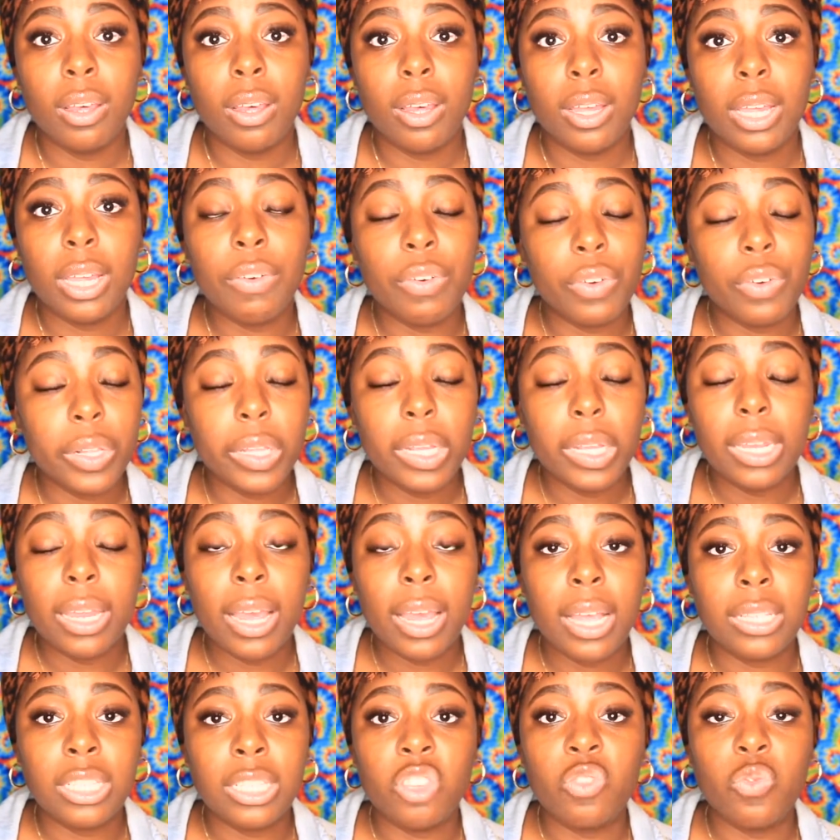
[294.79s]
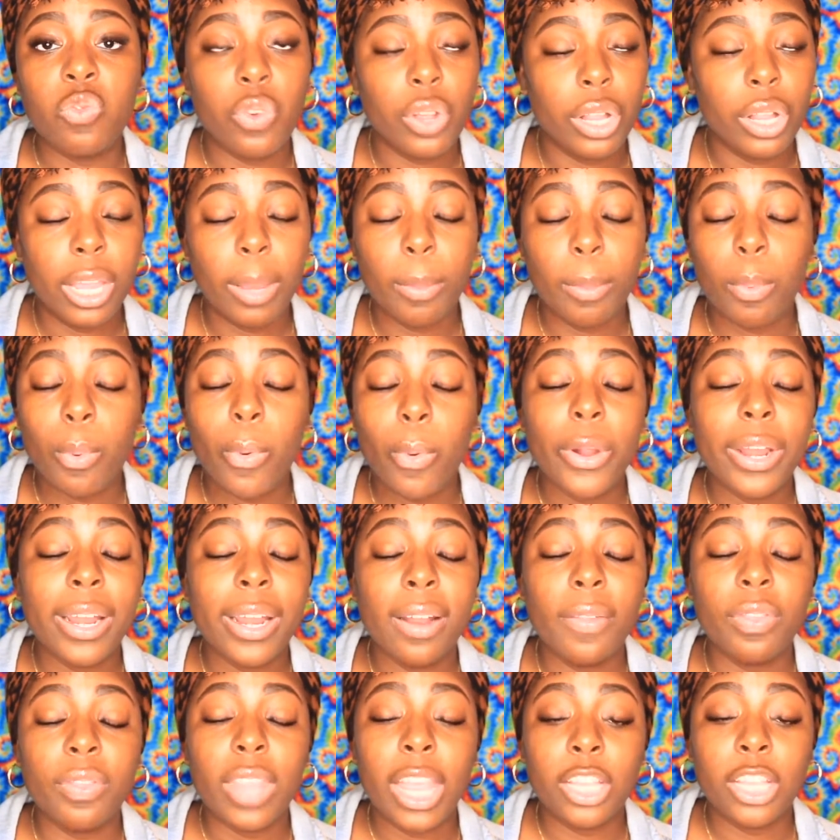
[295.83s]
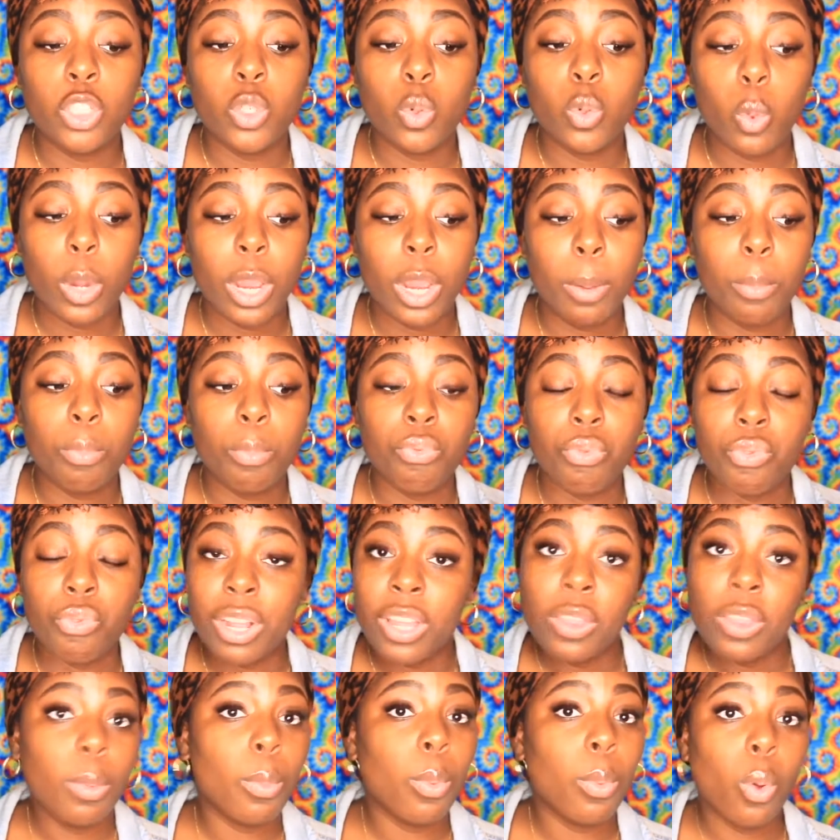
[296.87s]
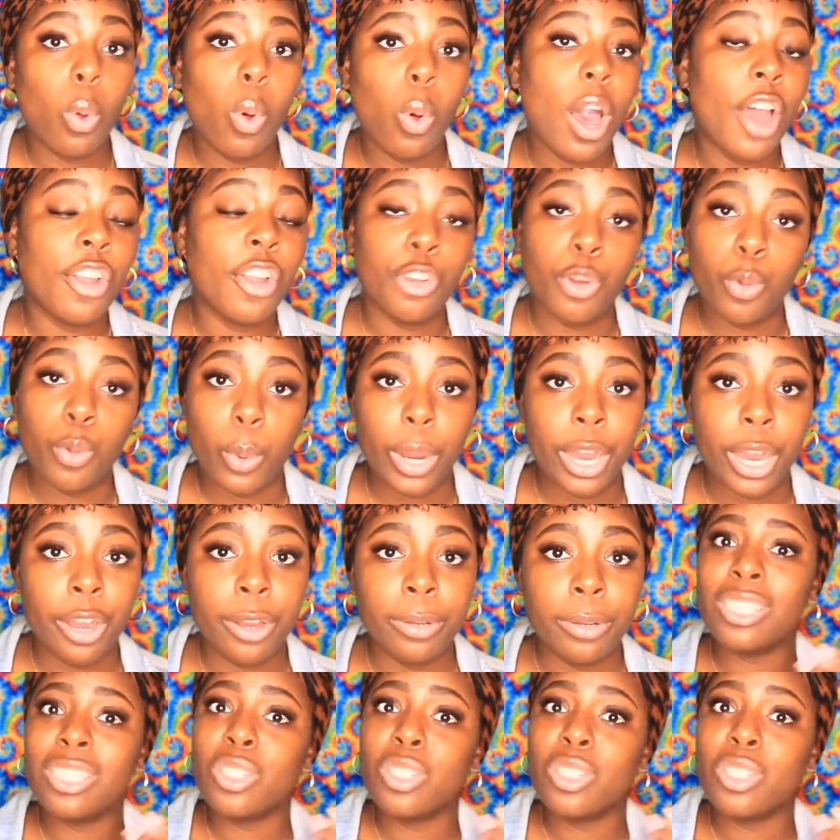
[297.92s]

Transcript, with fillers: It really does. It's really important that you wear breathable underwear.